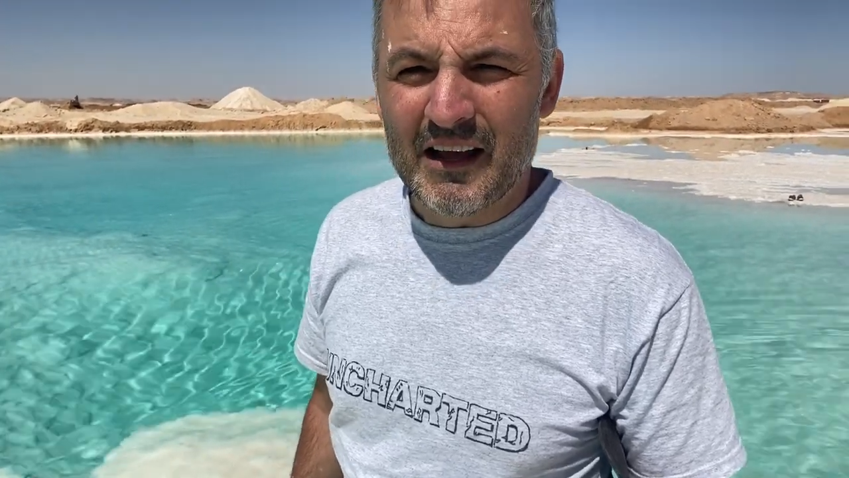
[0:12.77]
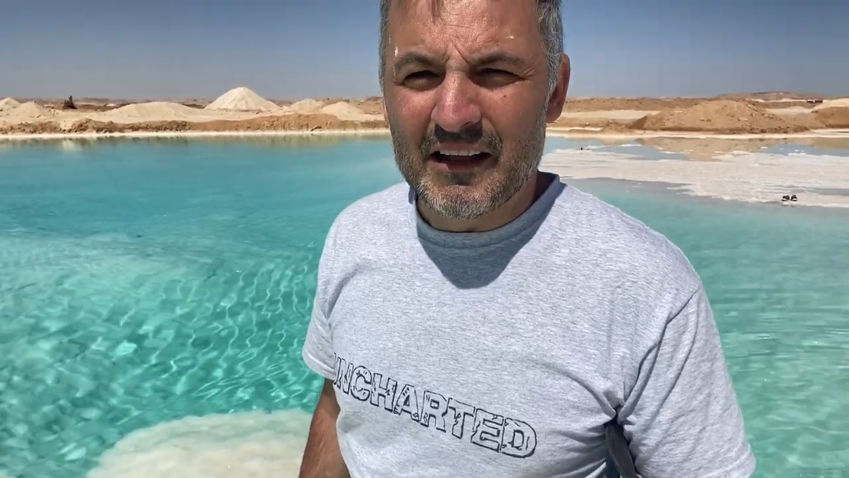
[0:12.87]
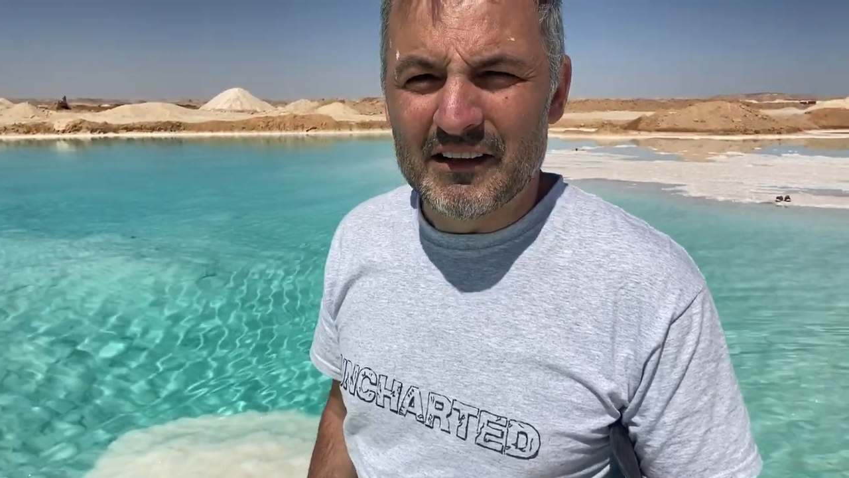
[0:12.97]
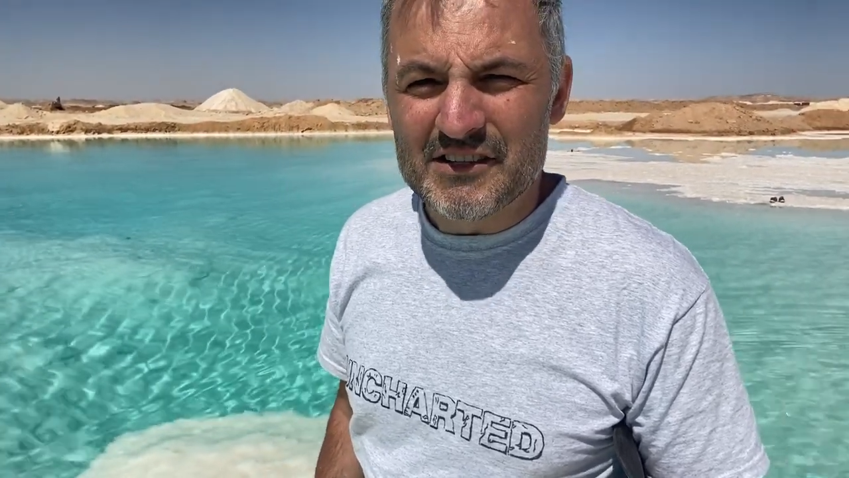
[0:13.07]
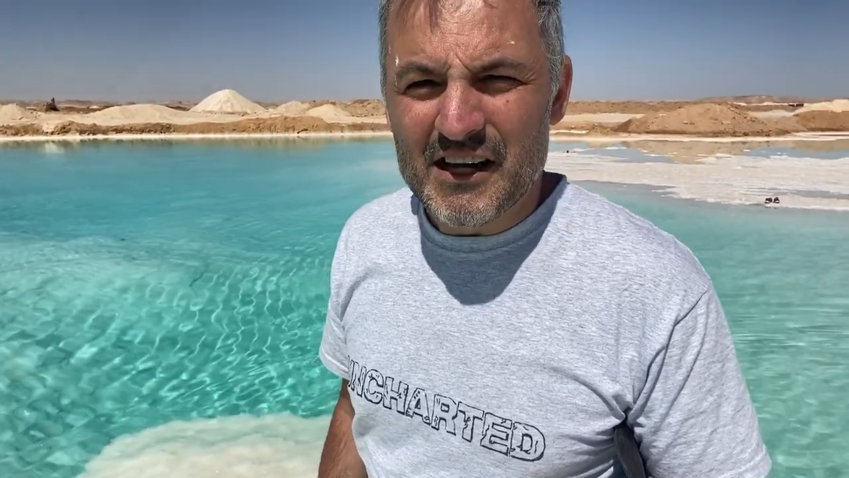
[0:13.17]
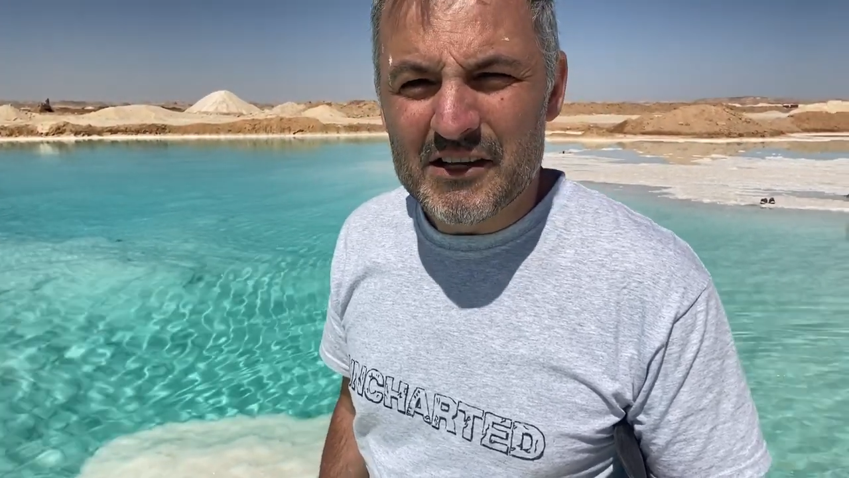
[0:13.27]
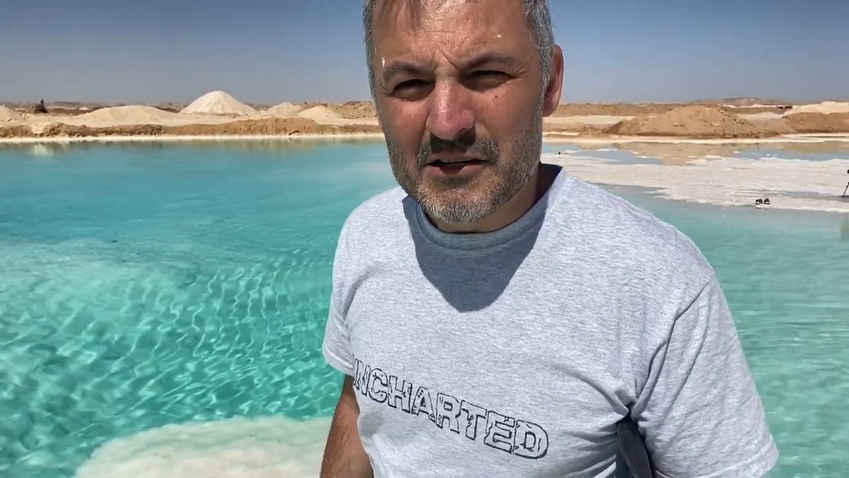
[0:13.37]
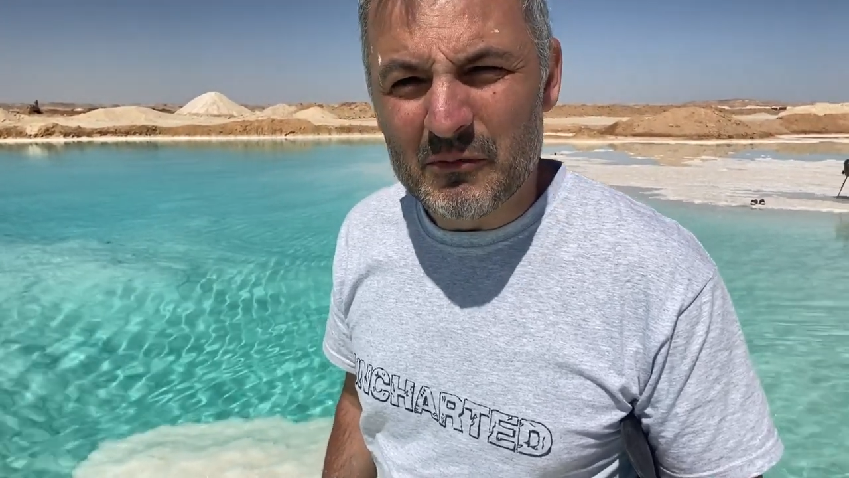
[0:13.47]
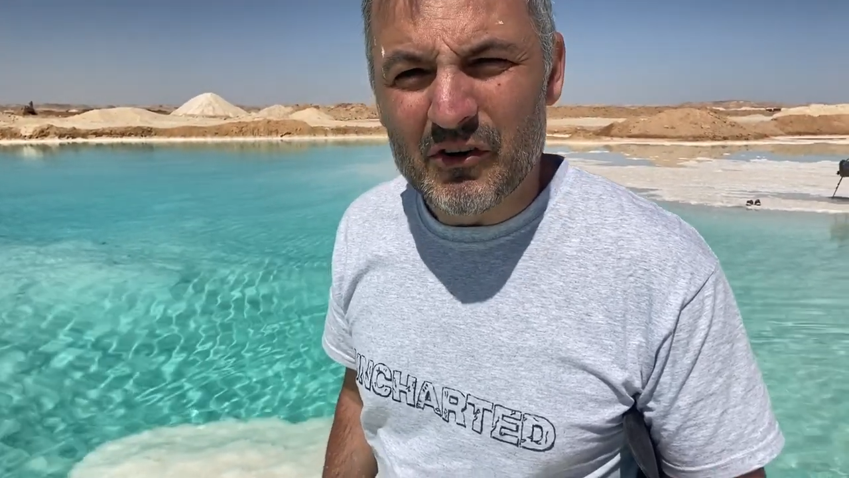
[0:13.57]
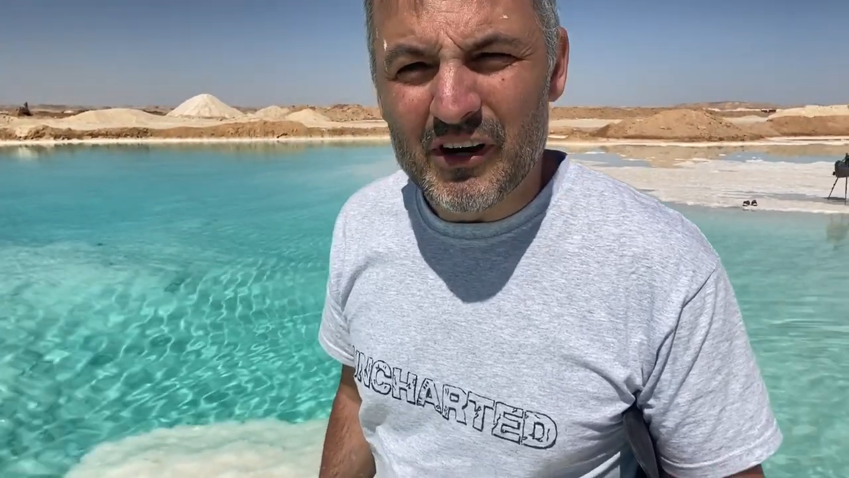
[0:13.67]
I designed some
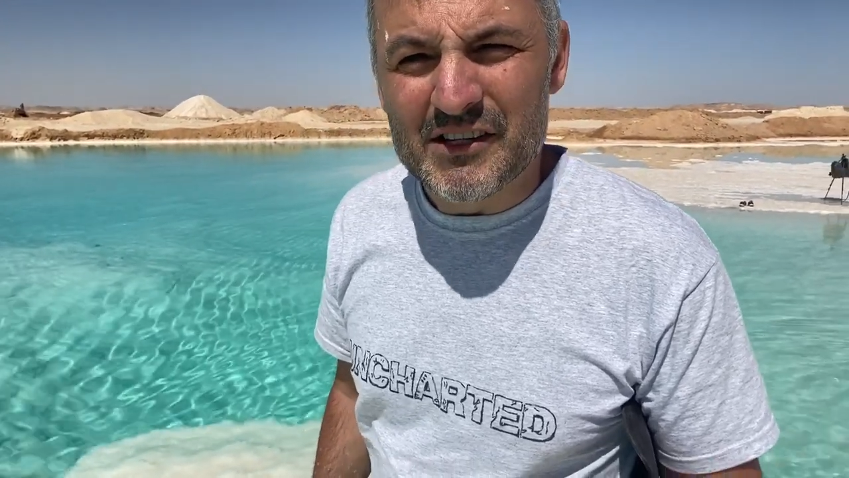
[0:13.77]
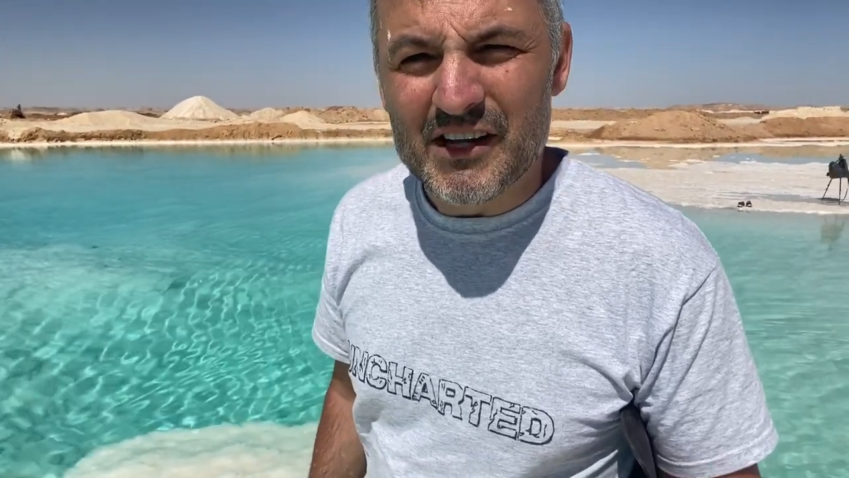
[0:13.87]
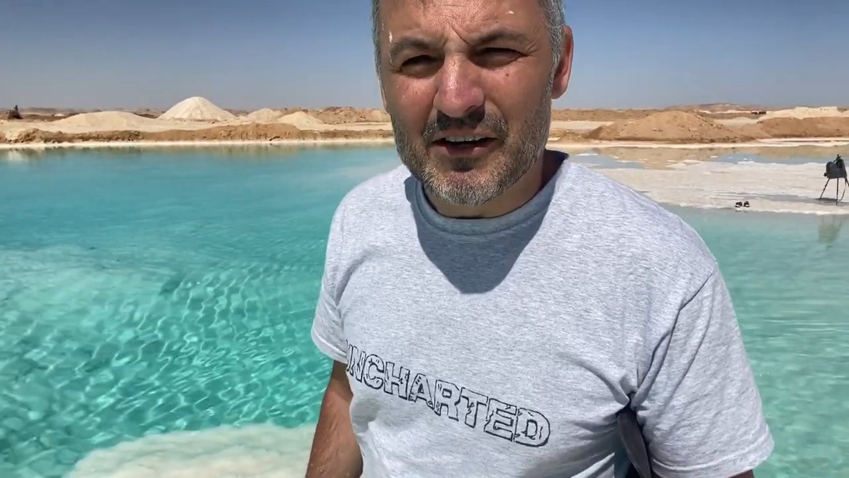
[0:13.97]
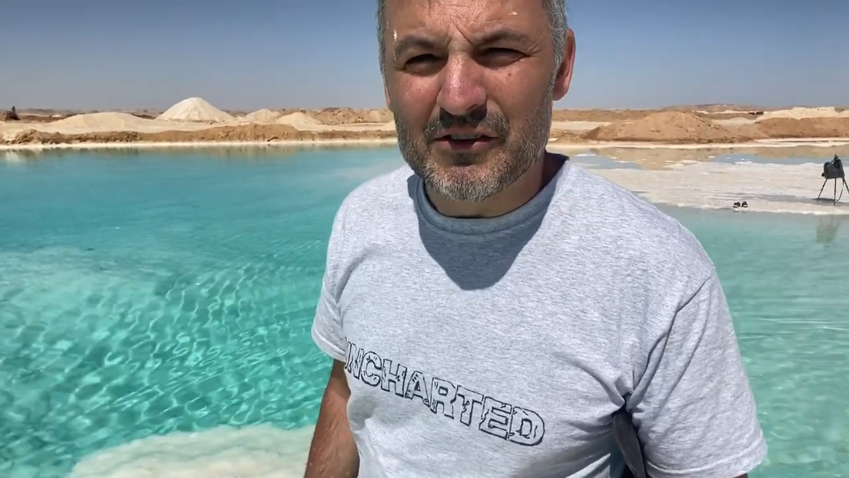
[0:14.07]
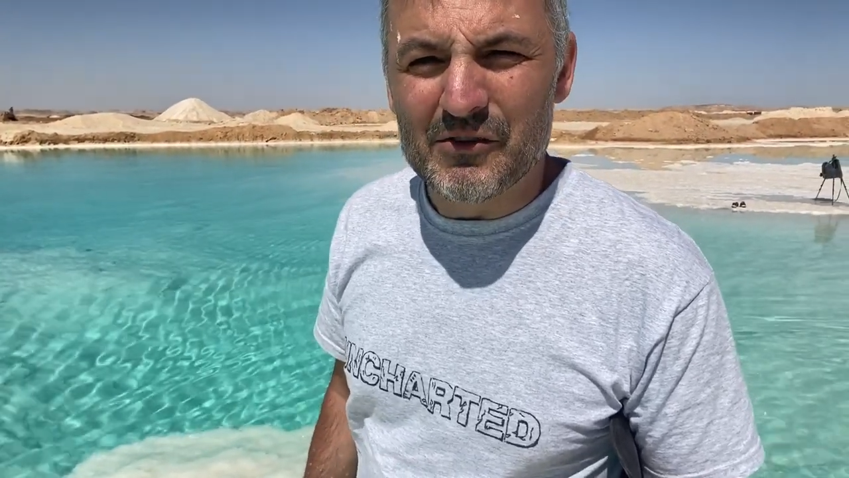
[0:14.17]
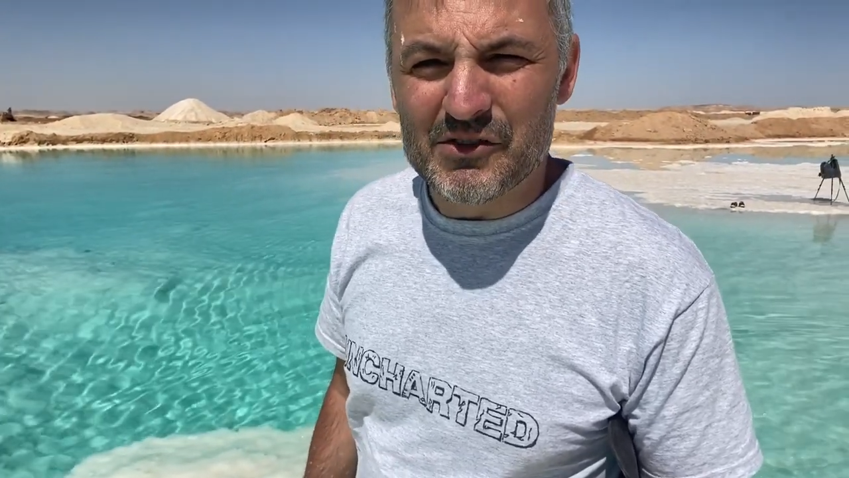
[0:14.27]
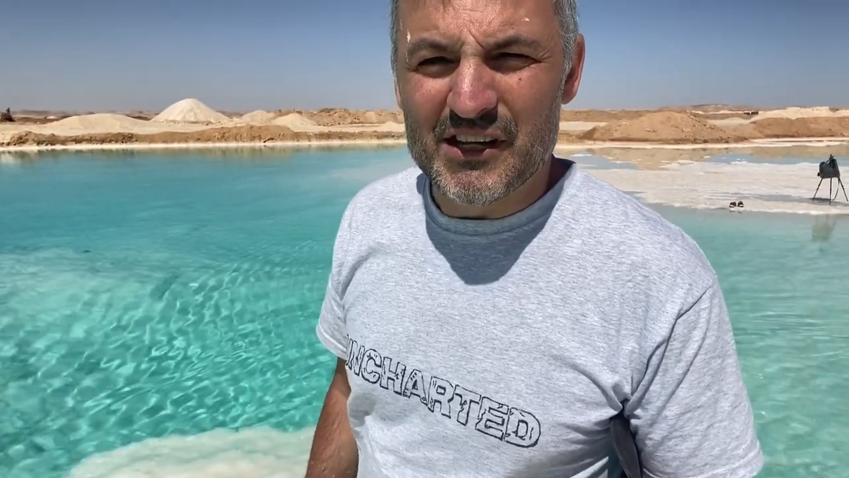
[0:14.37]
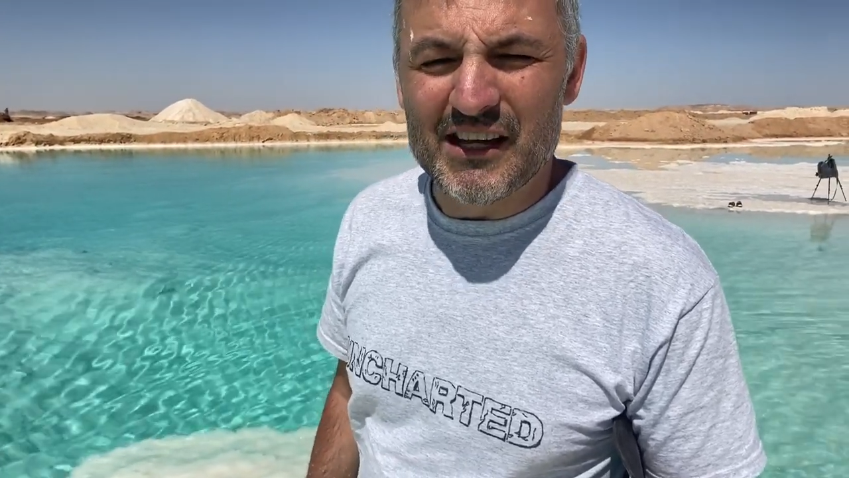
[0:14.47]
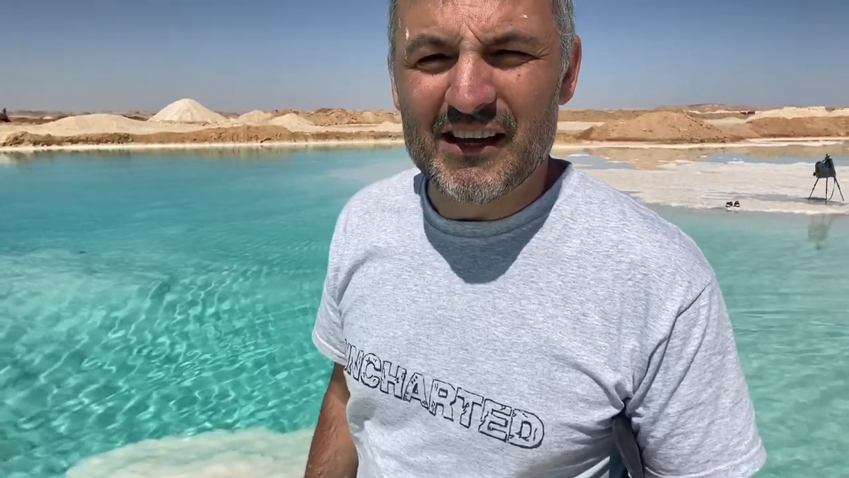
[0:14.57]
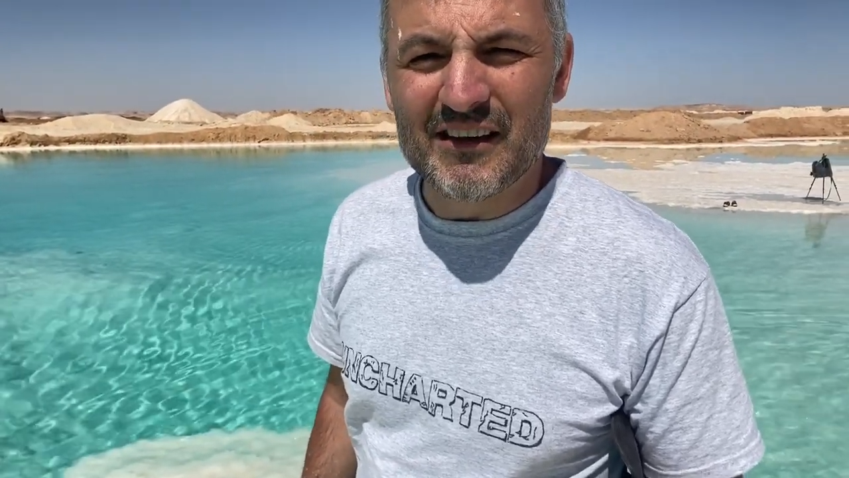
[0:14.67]
crazy outdoorsy
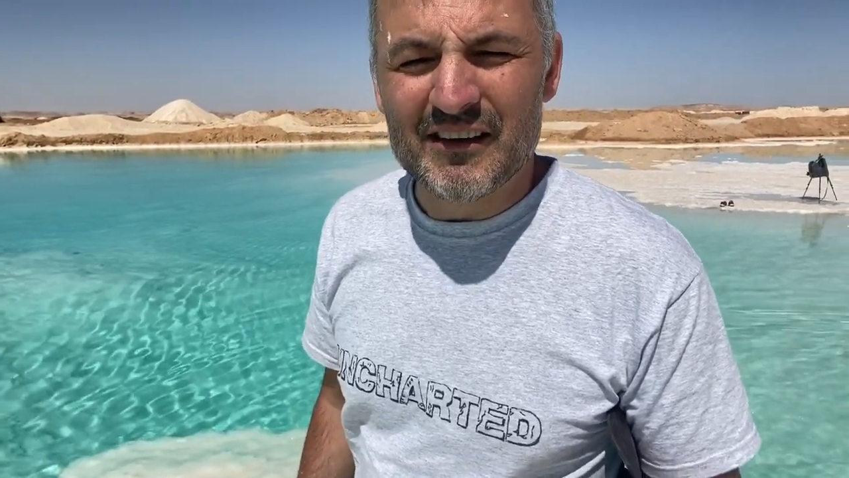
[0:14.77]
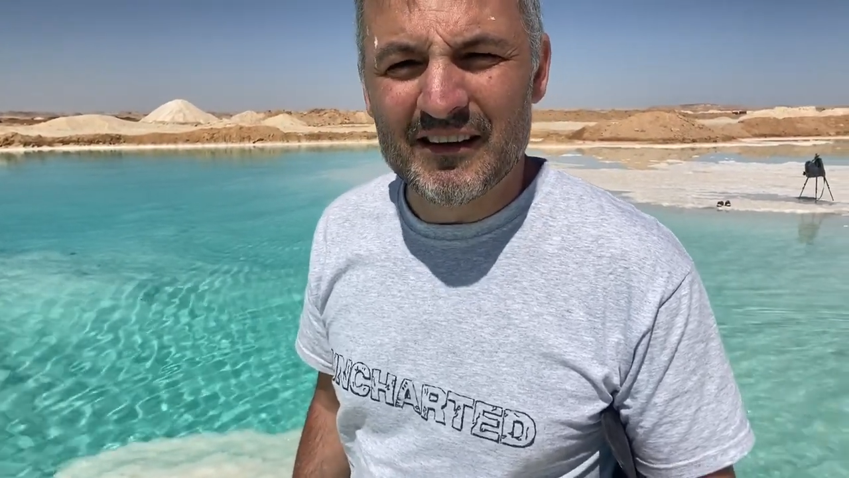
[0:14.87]
gear.